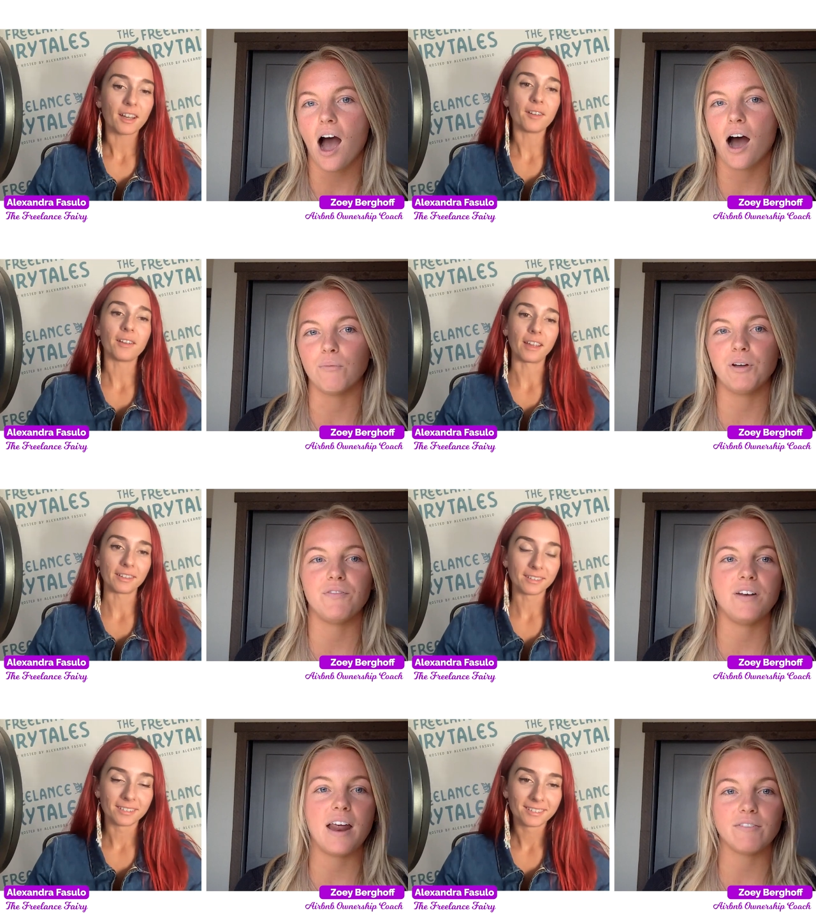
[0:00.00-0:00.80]
Speaker 1: Um, okay. Um,
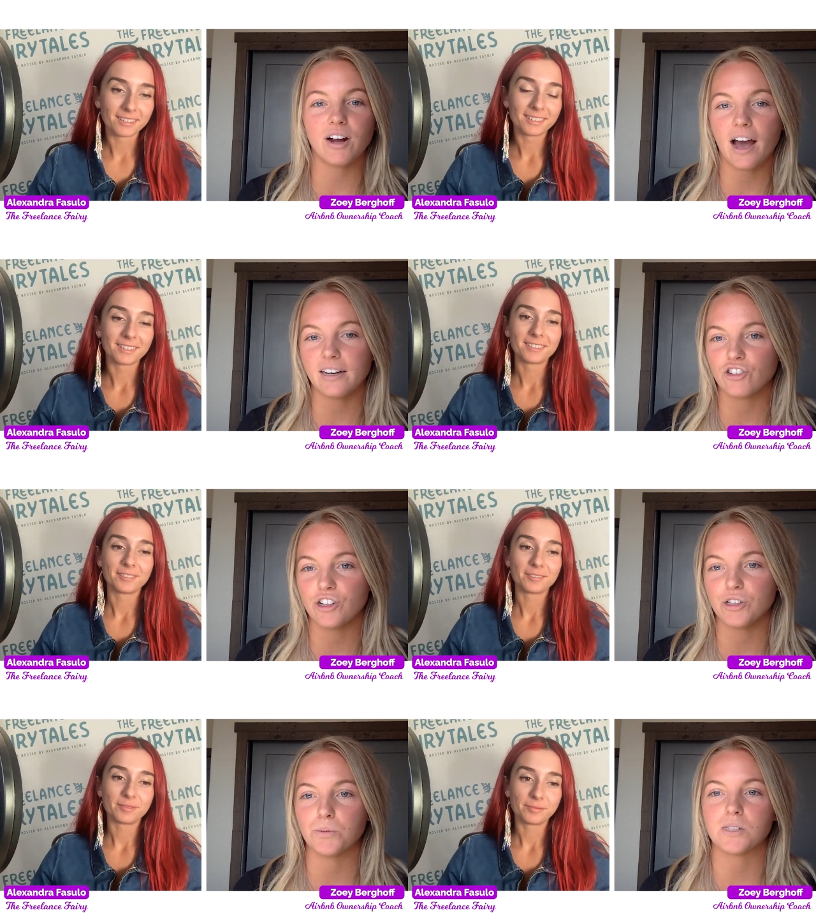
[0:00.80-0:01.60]
we've never had
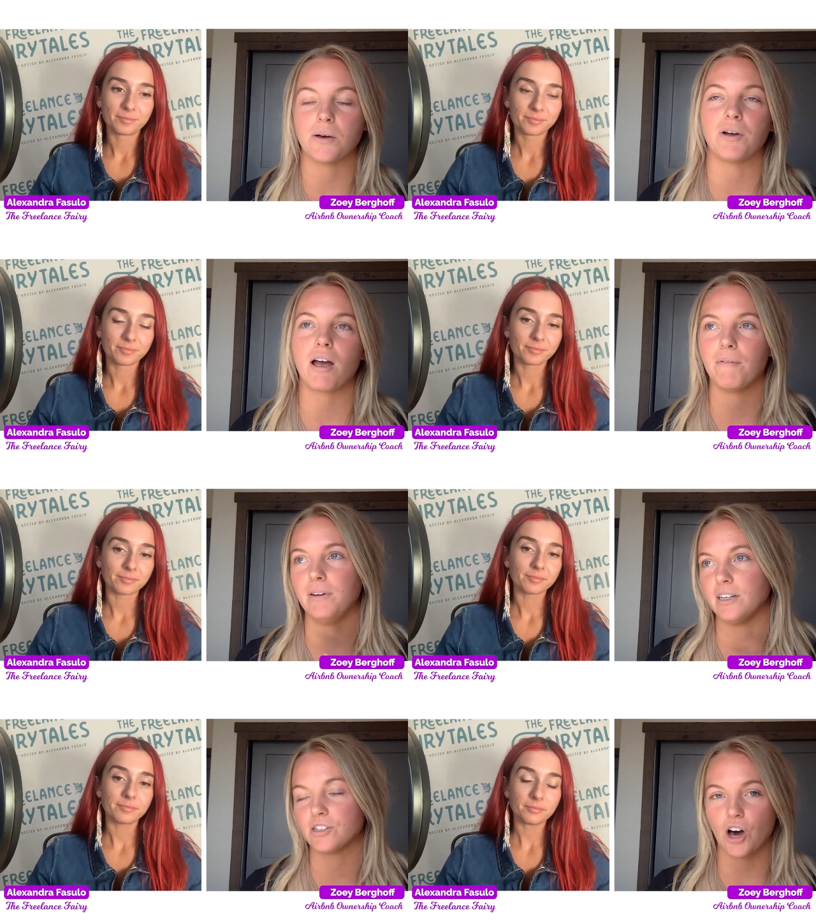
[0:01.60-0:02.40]
issues with someone
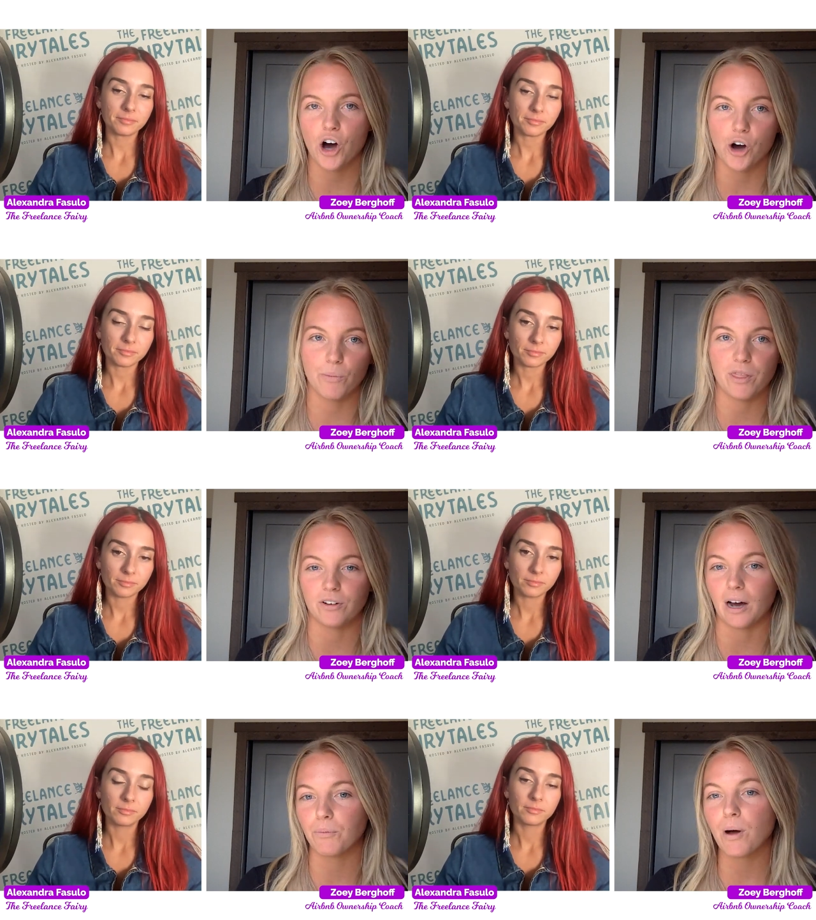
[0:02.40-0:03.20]
coming into the home when
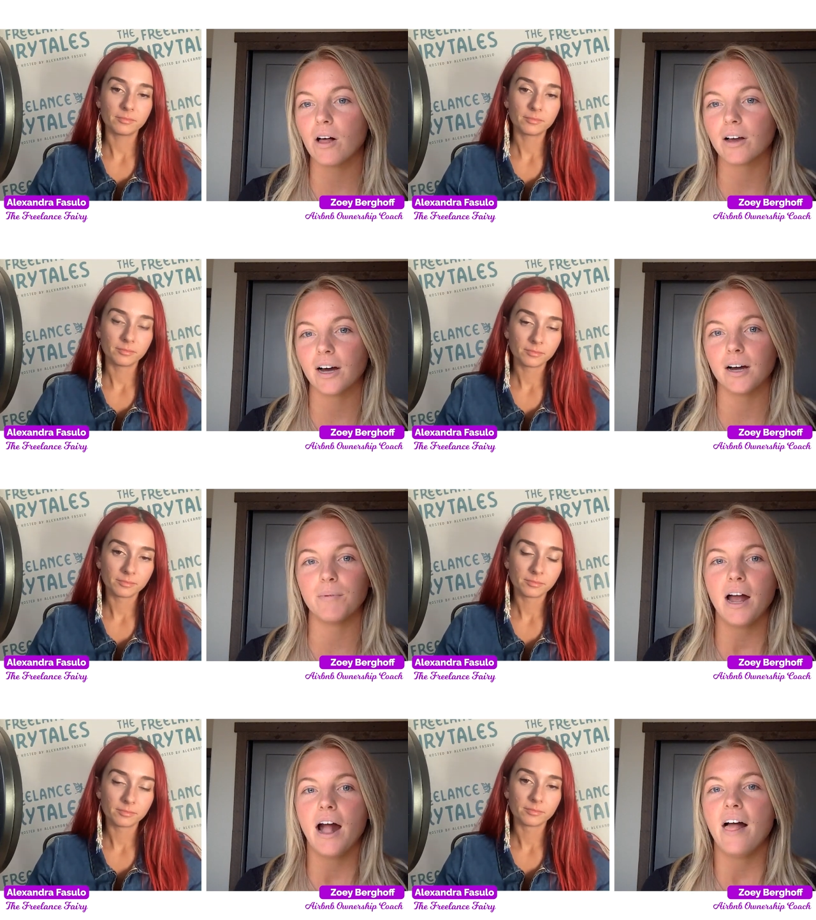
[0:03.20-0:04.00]
they're not
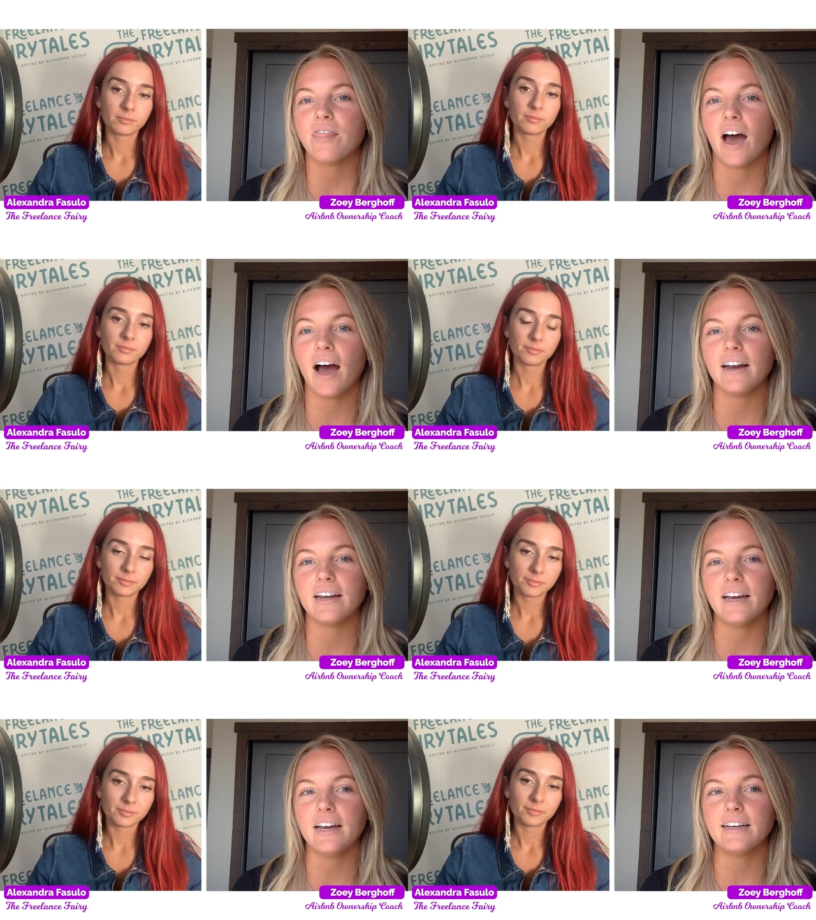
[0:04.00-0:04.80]
welcome
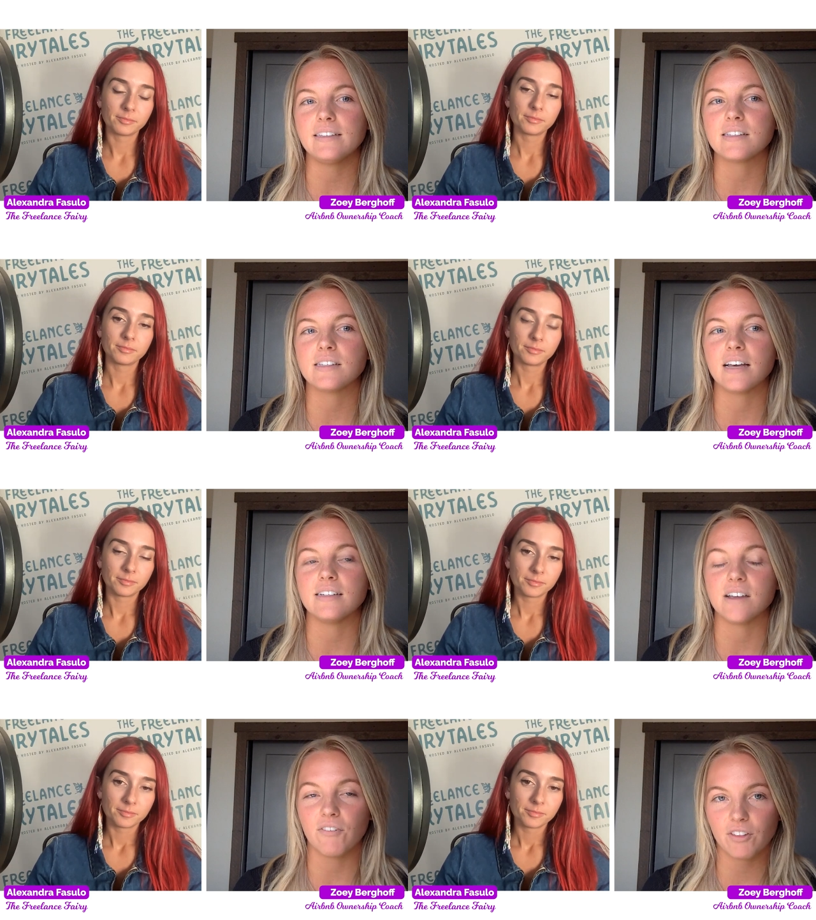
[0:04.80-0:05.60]
that is
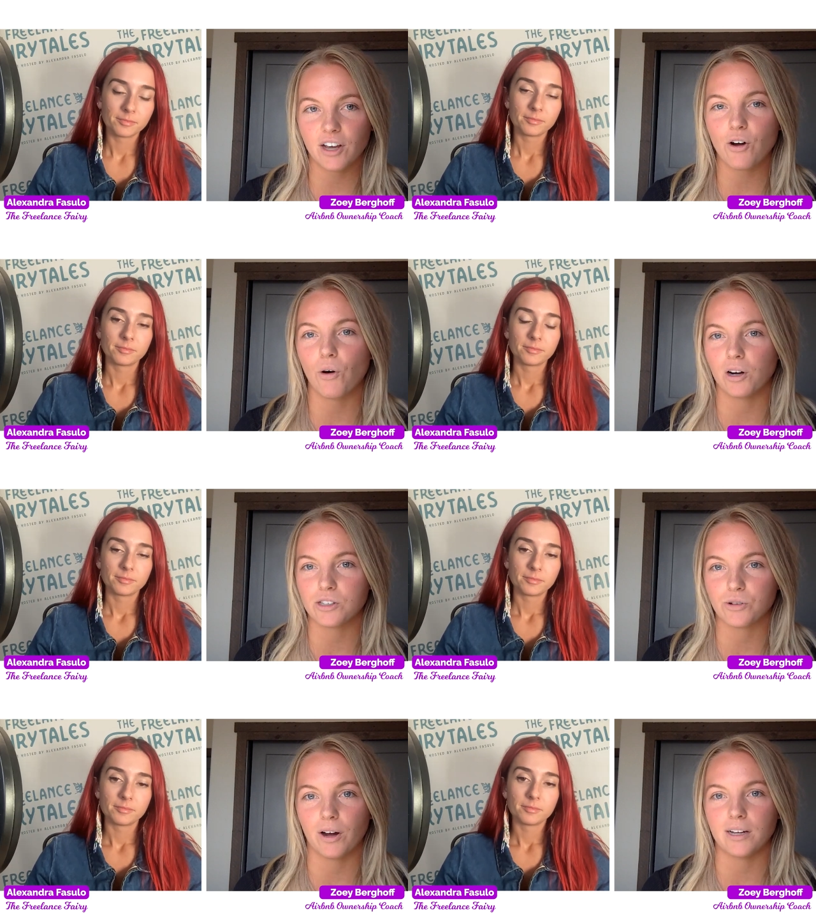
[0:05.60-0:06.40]
definitely a horror
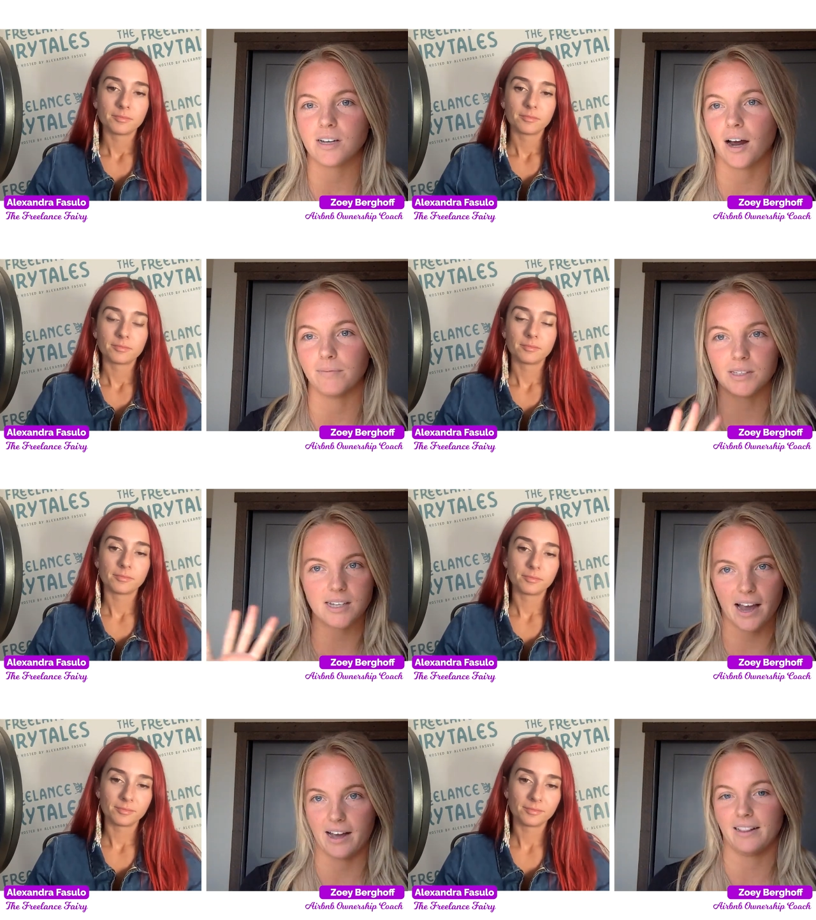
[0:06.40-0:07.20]
story times
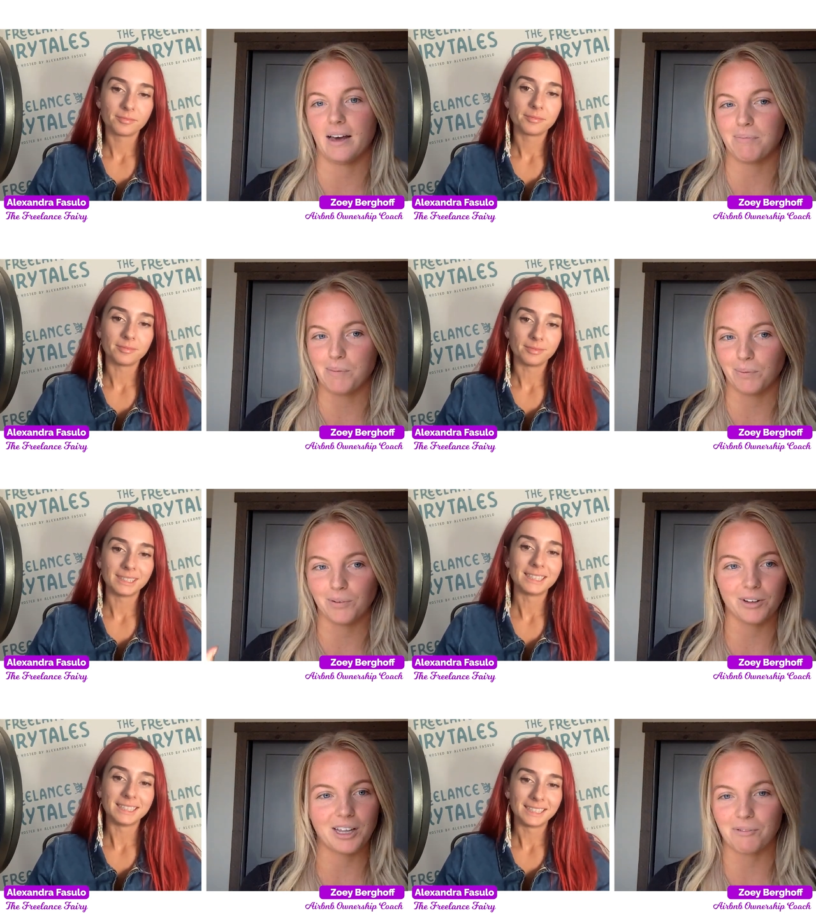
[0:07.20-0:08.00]
10 that
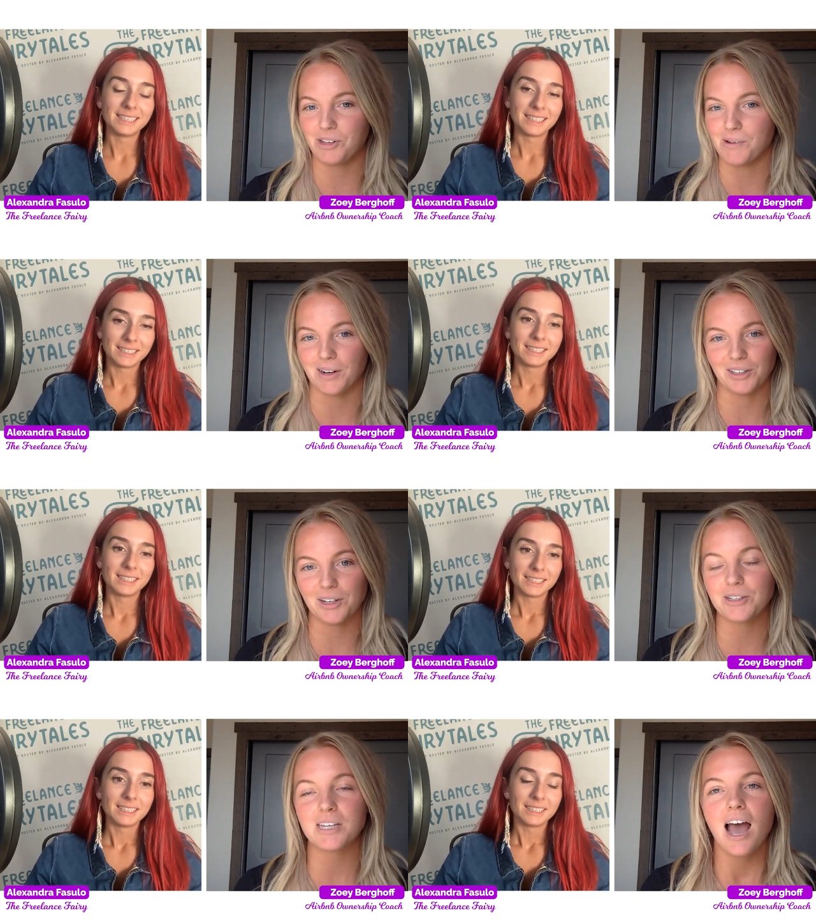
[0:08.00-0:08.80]
people like when you hear
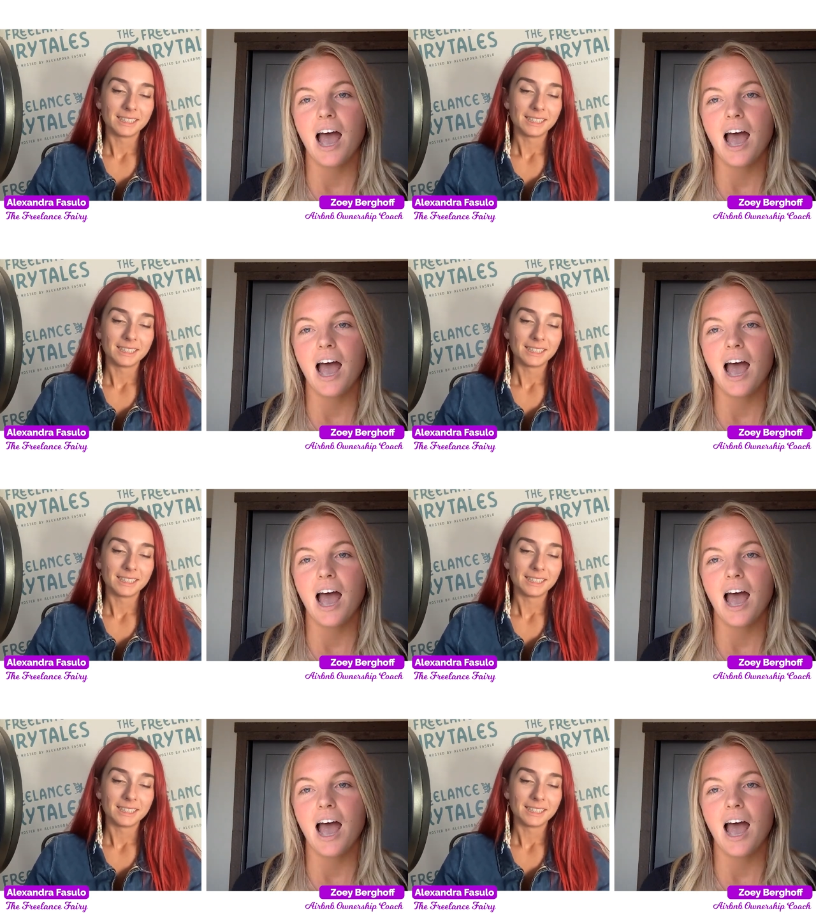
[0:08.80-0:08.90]
those